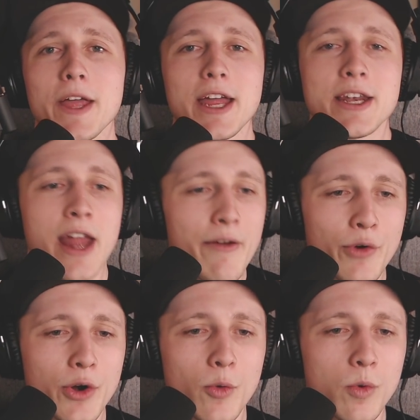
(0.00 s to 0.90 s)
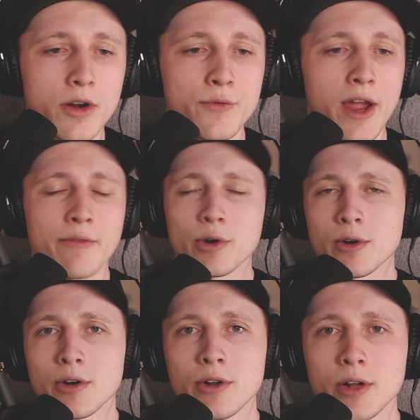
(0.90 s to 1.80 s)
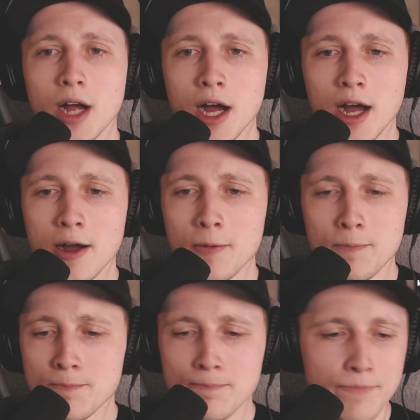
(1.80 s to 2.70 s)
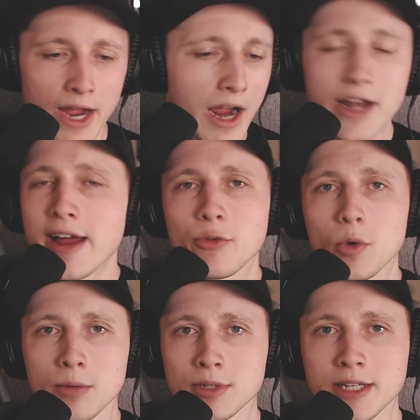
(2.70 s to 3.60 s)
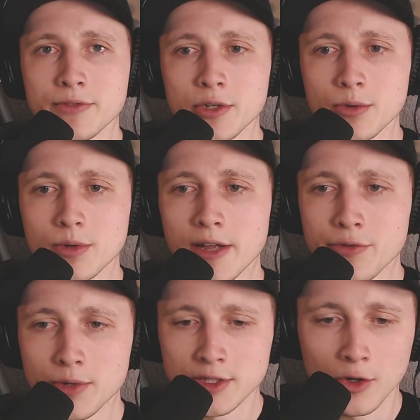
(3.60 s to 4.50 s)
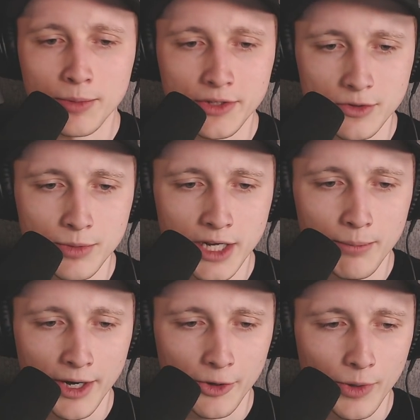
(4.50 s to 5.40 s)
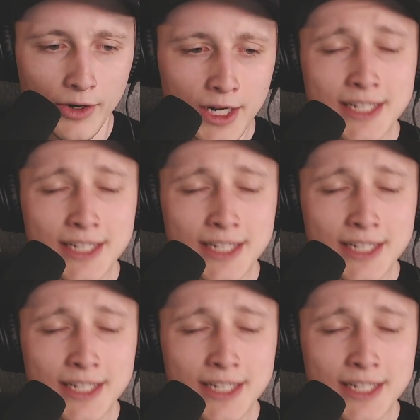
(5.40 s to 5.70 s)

never would have ever, I never would have believed you if you had told me this would become my career.